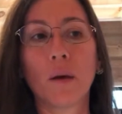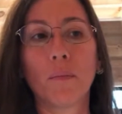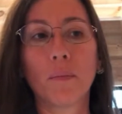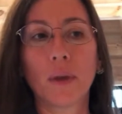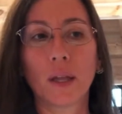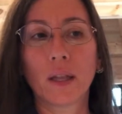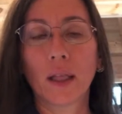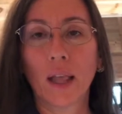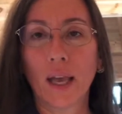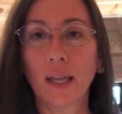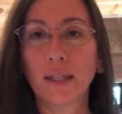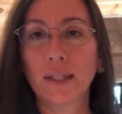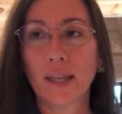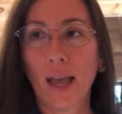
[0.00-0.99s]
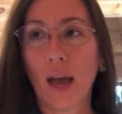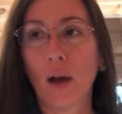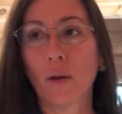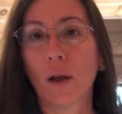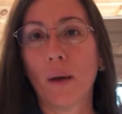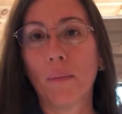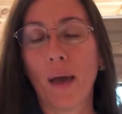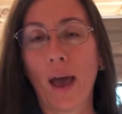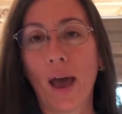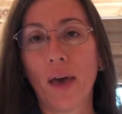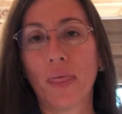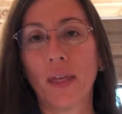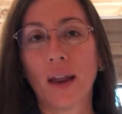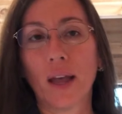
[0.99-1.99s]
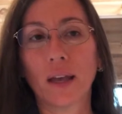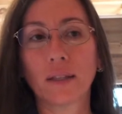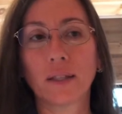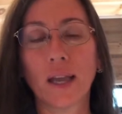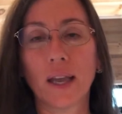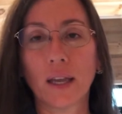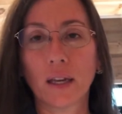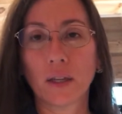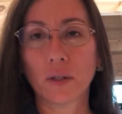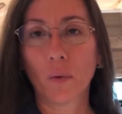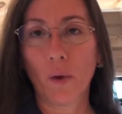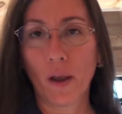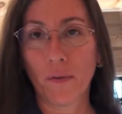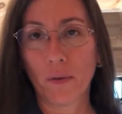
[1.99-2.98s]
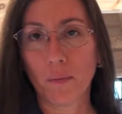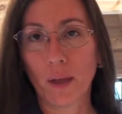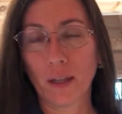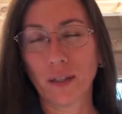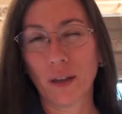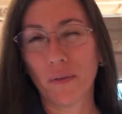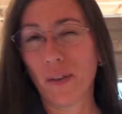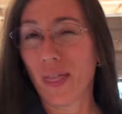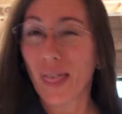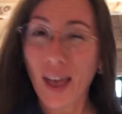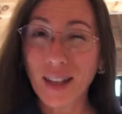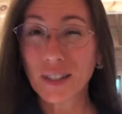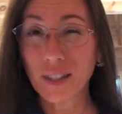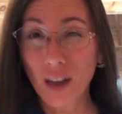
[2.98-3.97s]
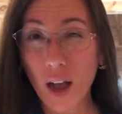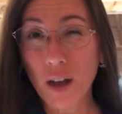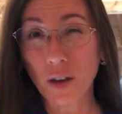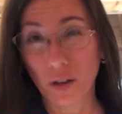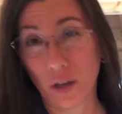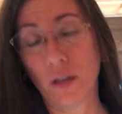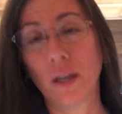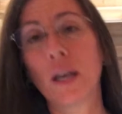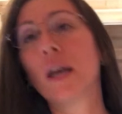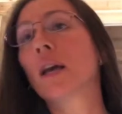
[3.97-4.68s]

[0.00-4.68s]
been led down a path that has taken us away from that stuff, and that's not good.